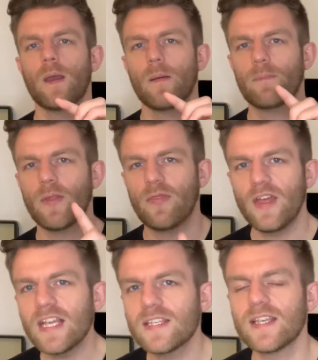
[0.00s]
But
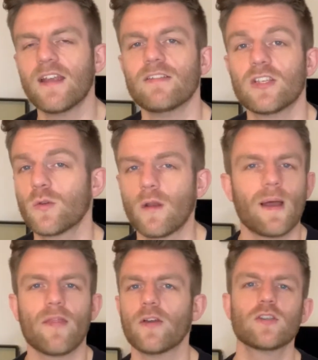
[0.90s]
this series is all
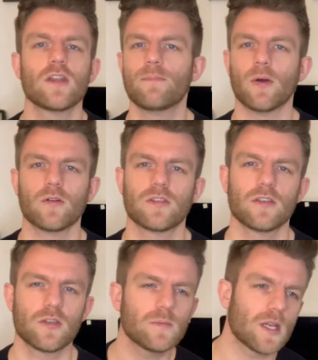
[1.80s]
about those other books that
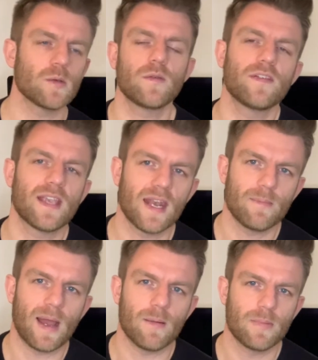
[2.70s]
sometimes we forget
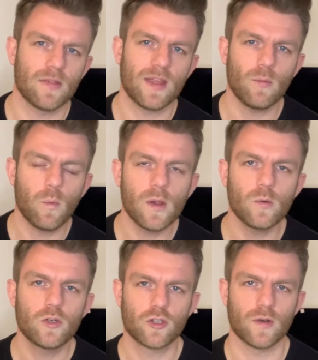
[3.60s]
about, but they will
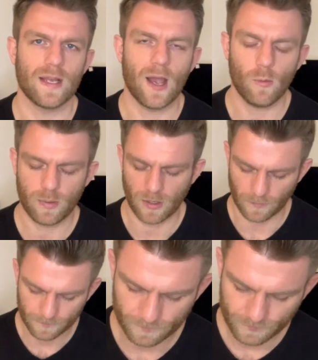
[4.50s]
truly help you.
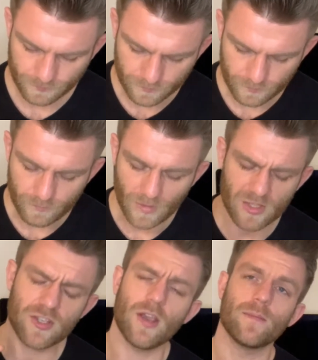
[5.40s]

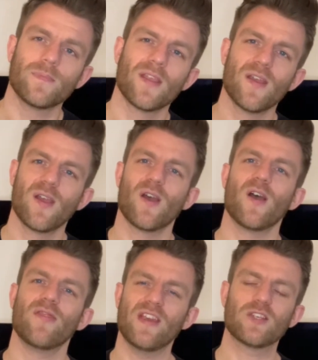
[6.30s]
So
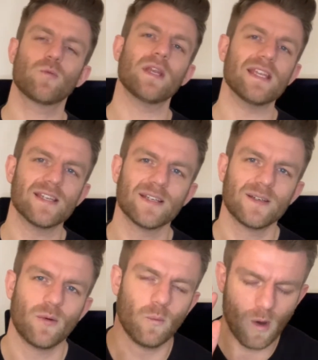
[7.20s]
this week,
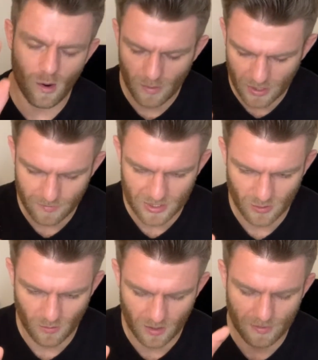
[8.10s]
what are we going to be
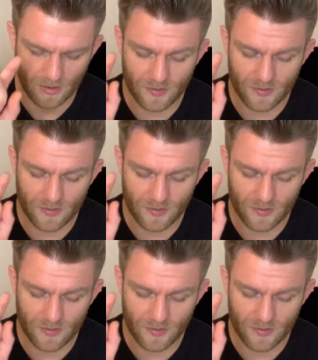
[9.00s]
talking about?